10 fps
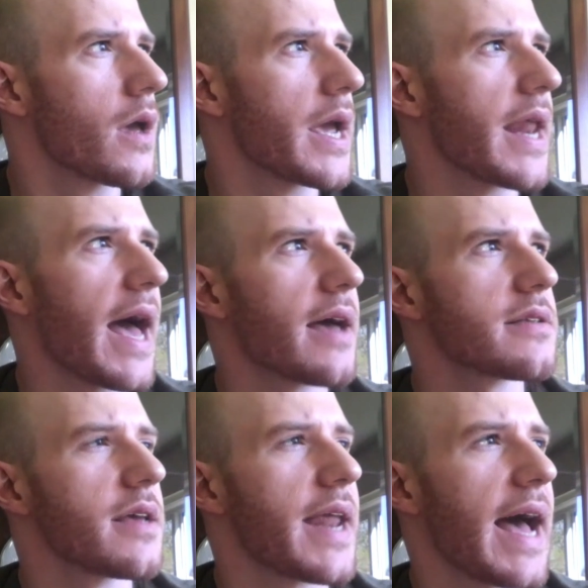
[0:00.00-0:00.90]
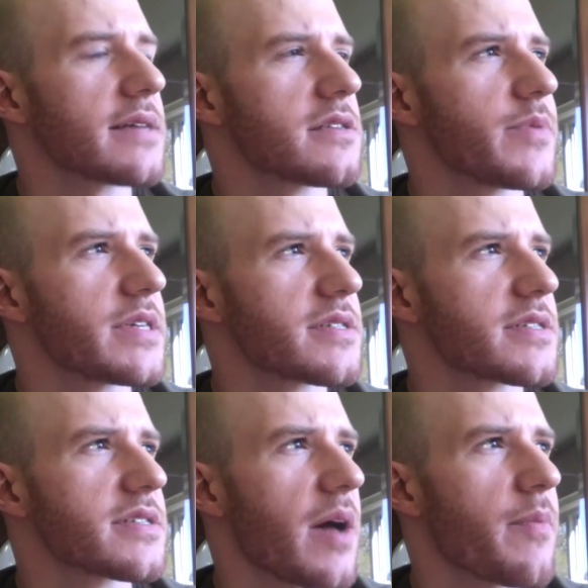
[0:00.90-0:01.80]
It has to be
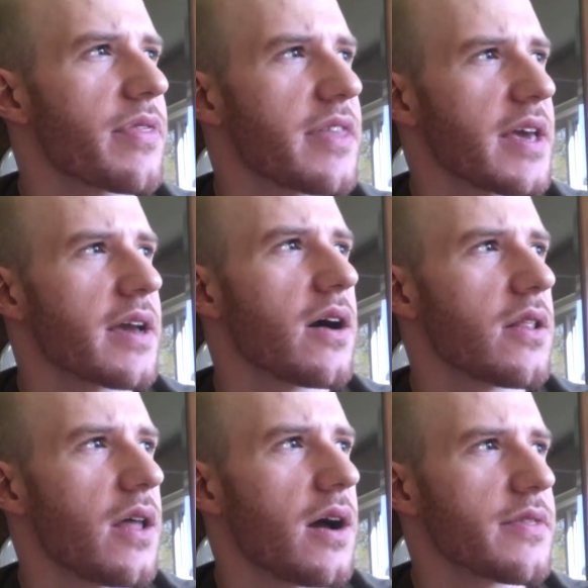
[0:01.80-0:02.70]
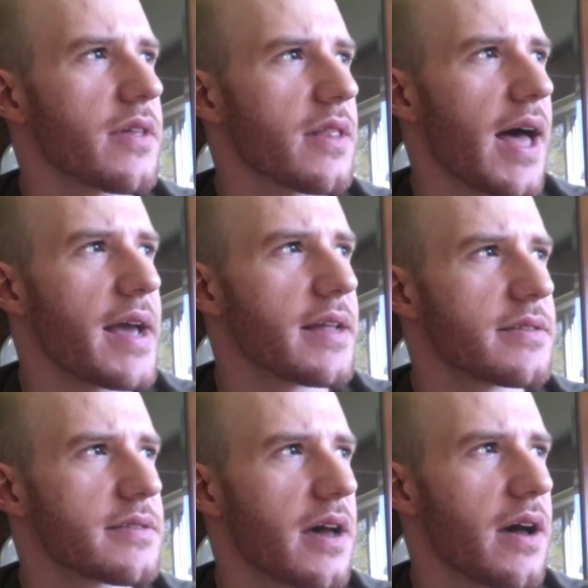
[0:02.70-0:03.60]
something along the
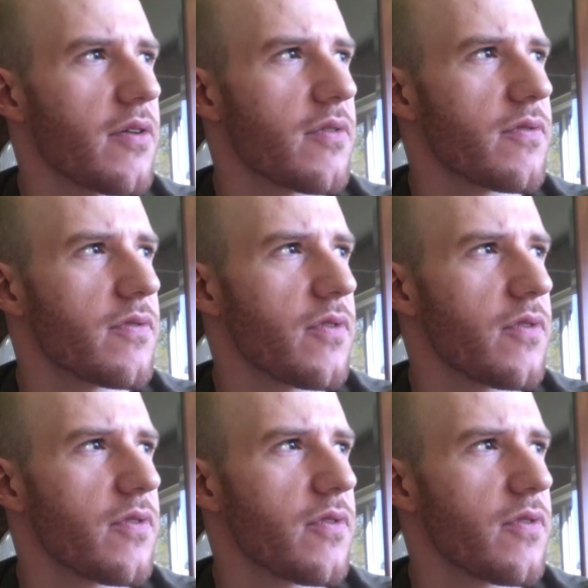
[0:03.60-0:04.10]
lines of